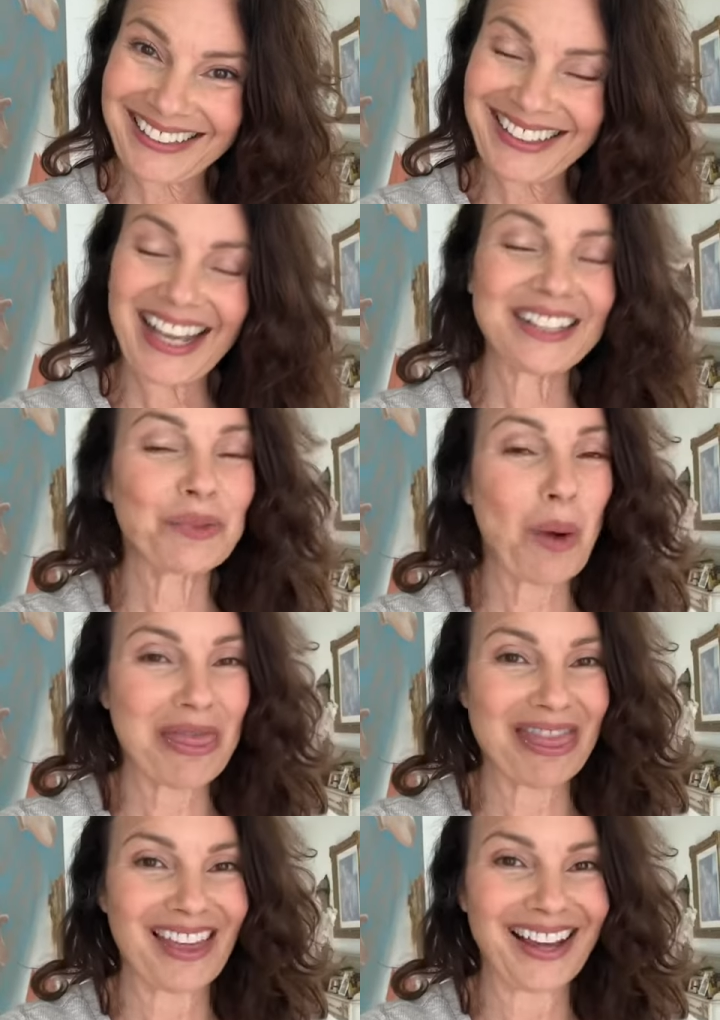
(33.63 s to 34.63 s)
That's one
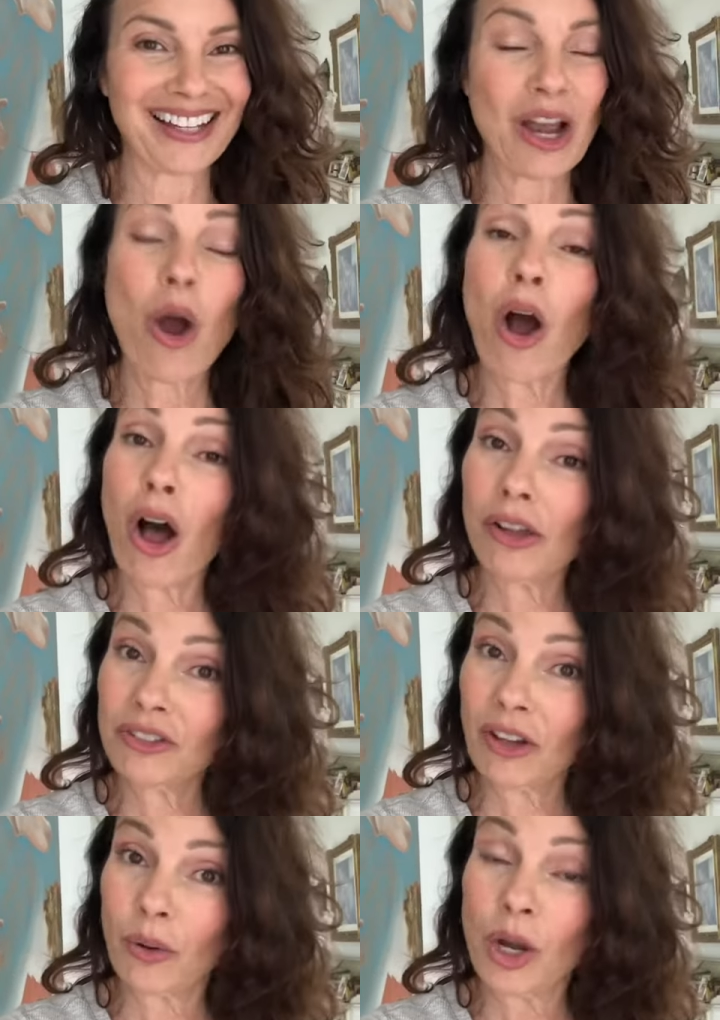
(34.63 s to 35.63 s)
thing.
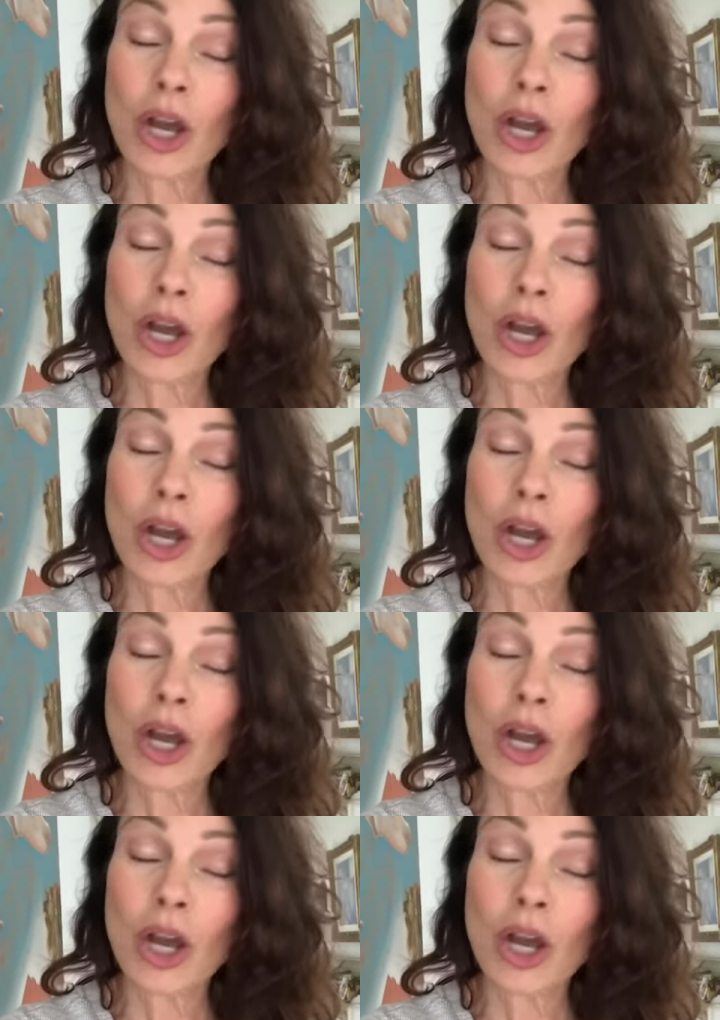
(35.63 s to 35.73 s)
Also,